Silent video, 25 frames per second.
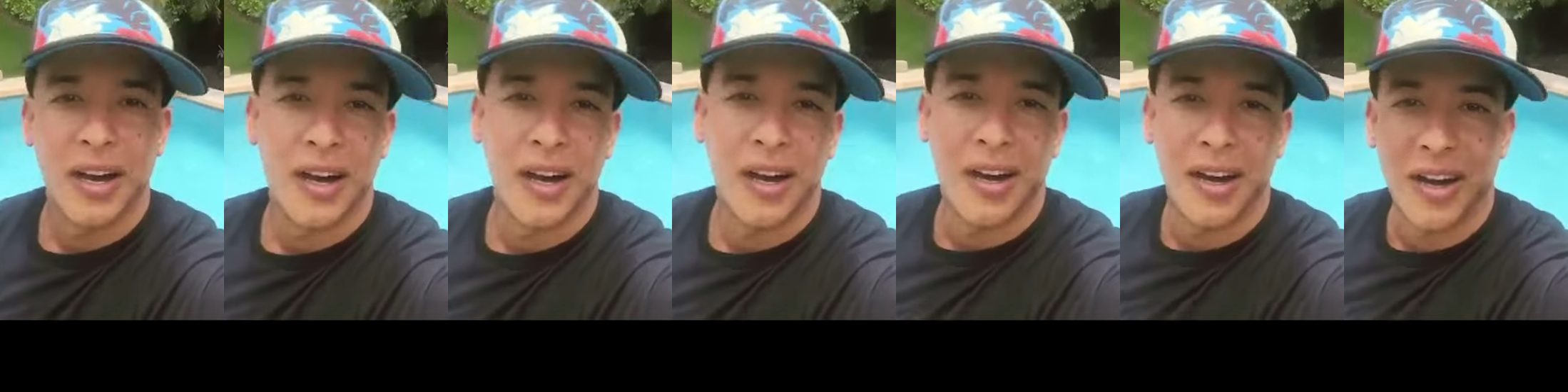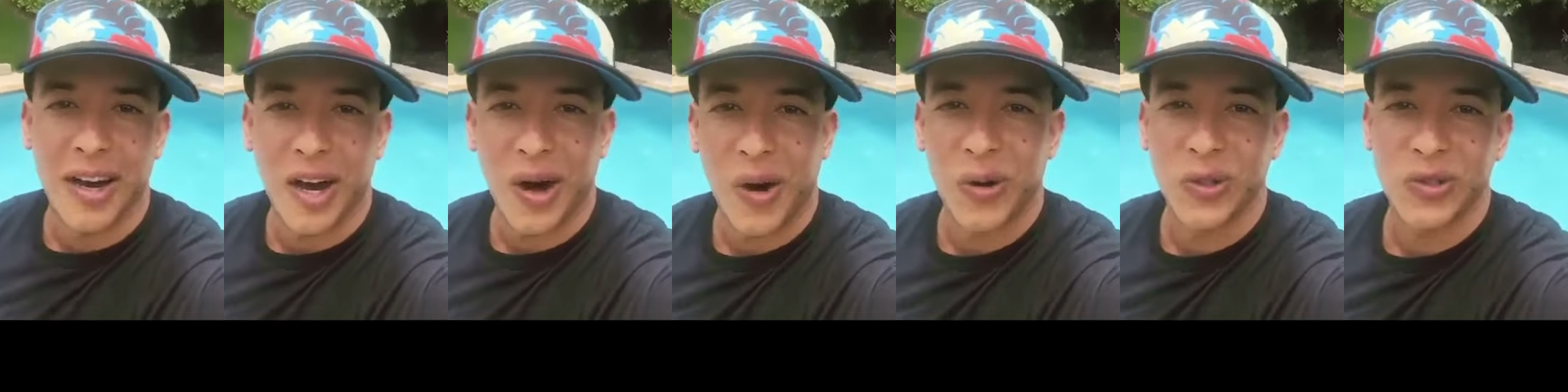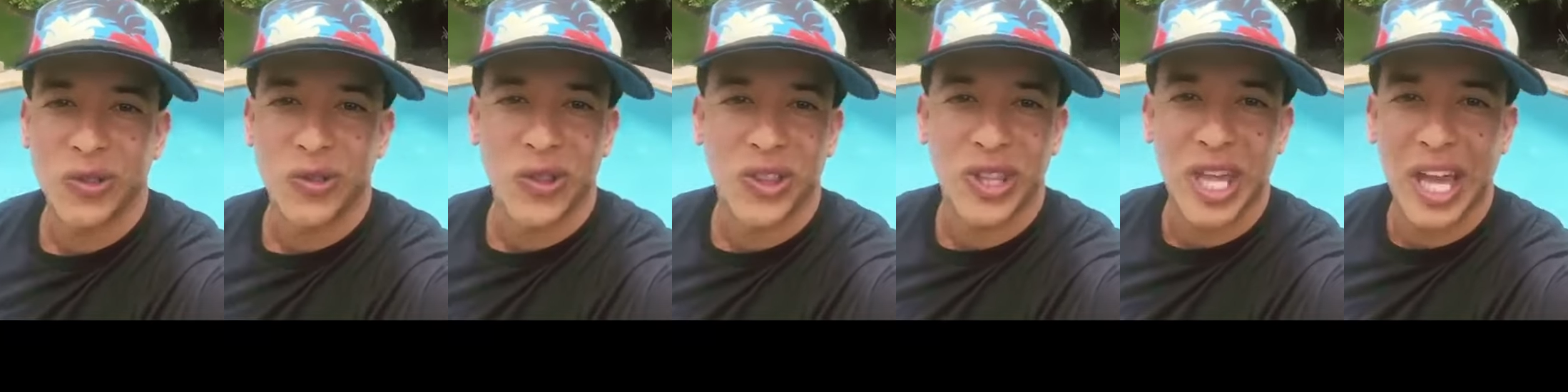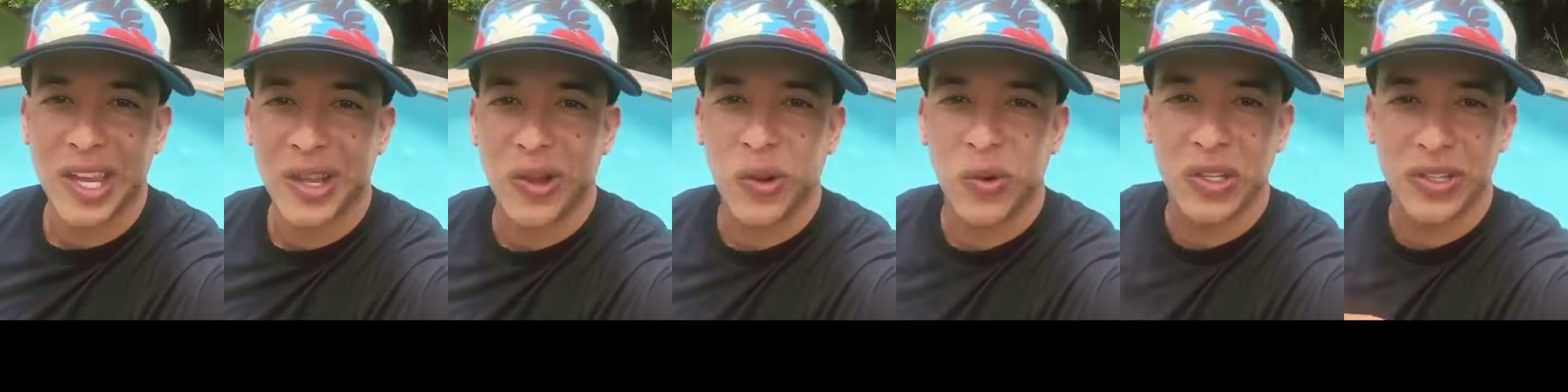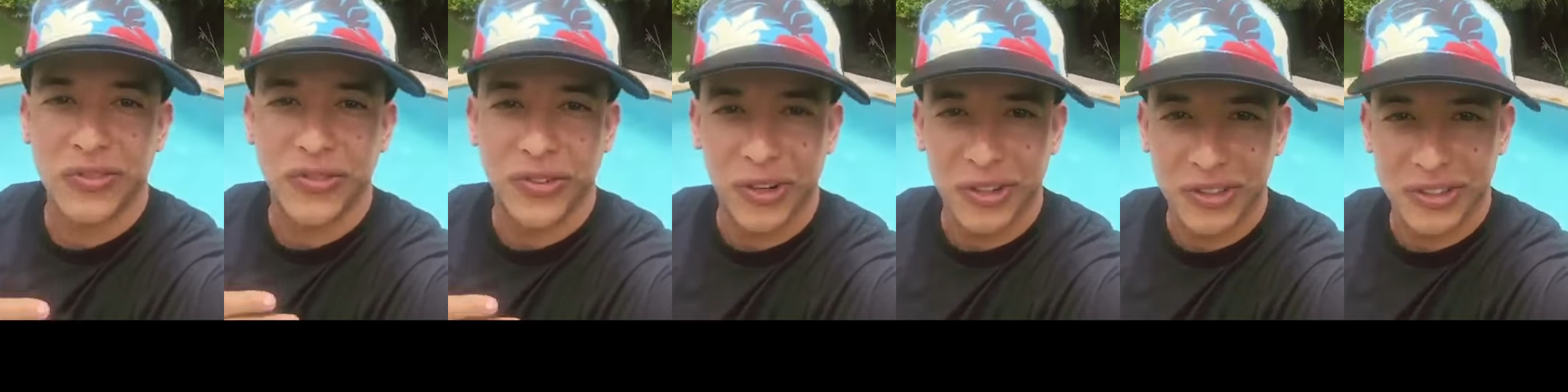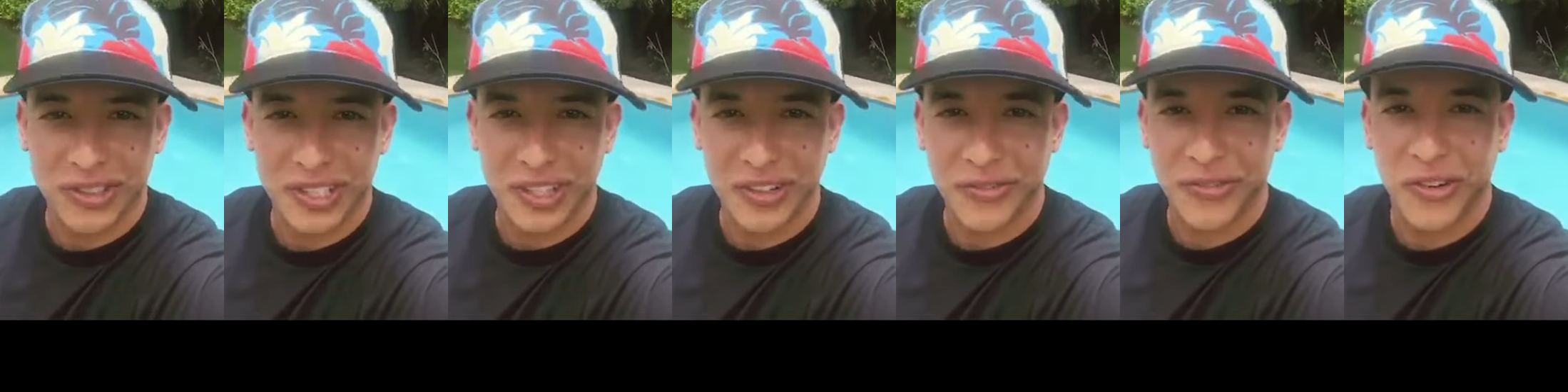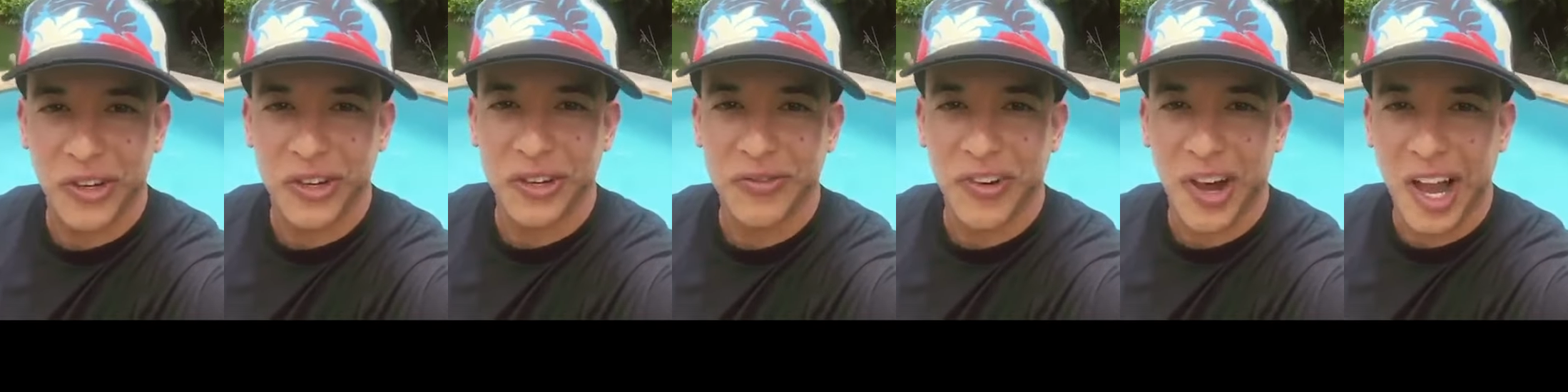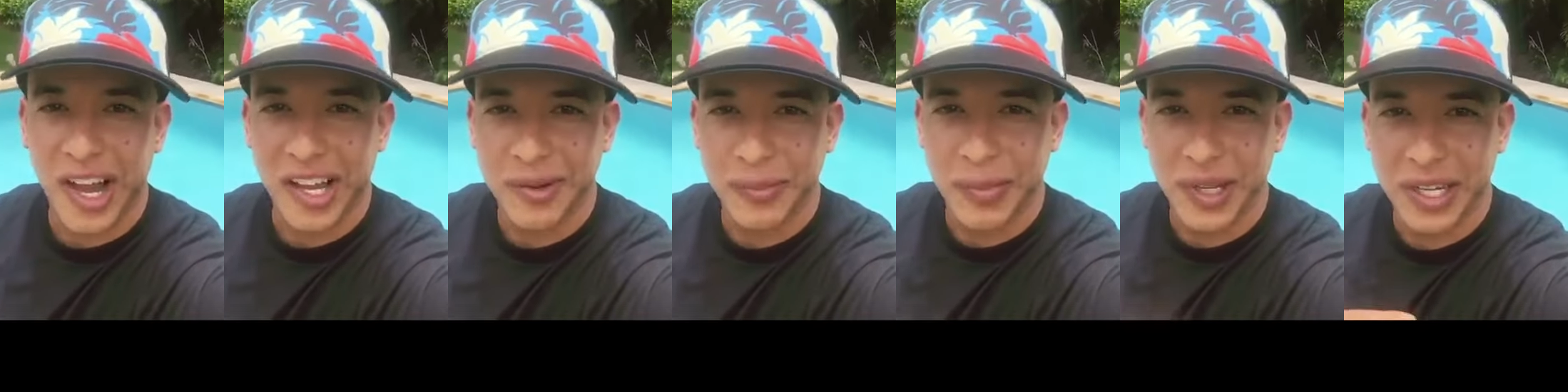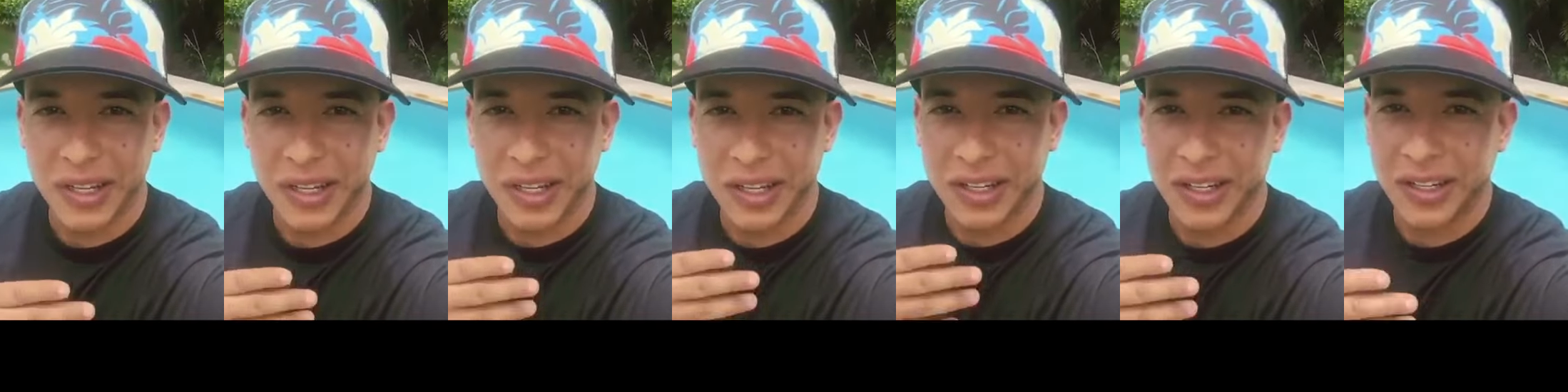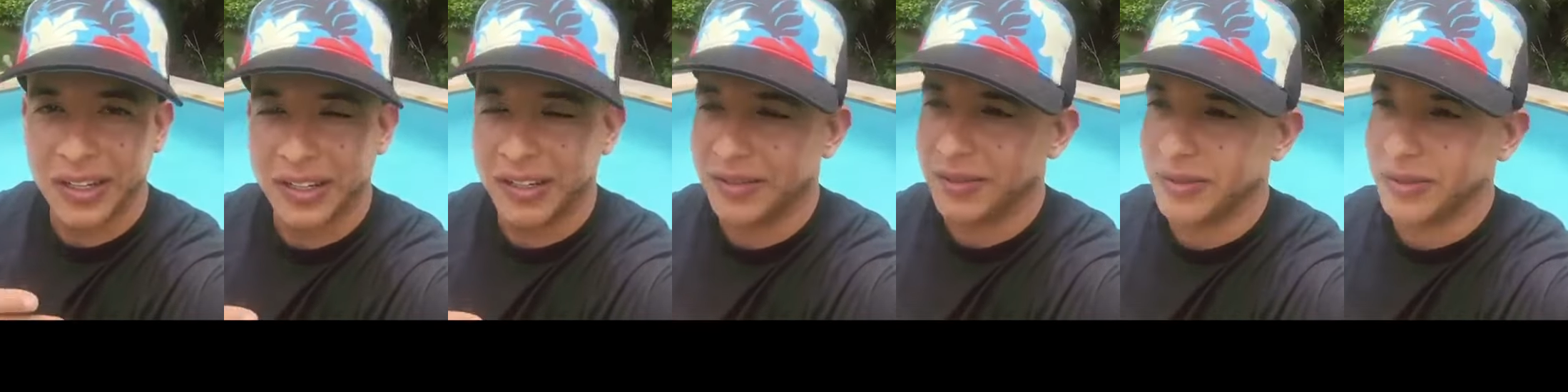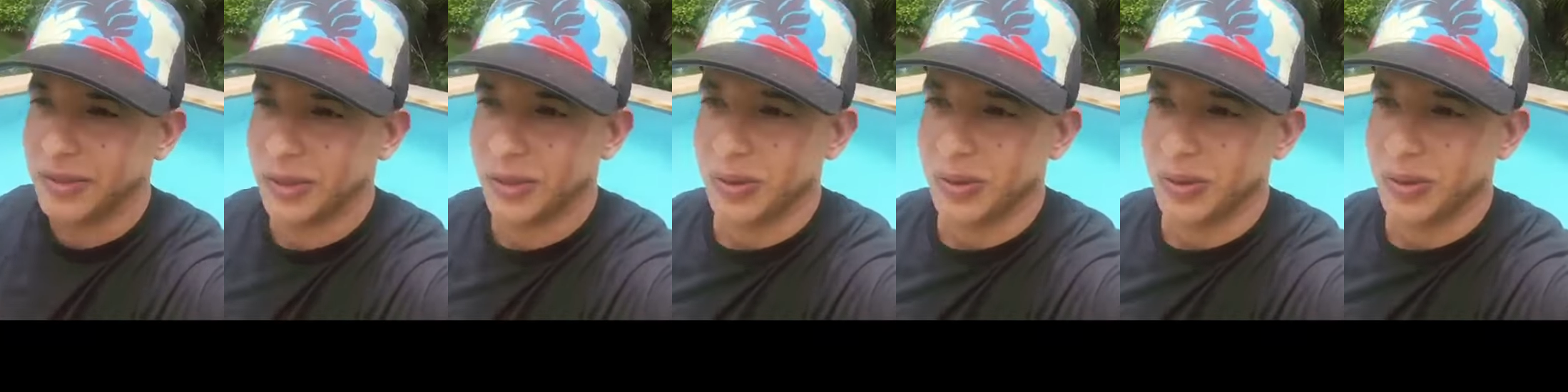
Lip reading: Also, thank you, Luis Fonsi, for inviting me in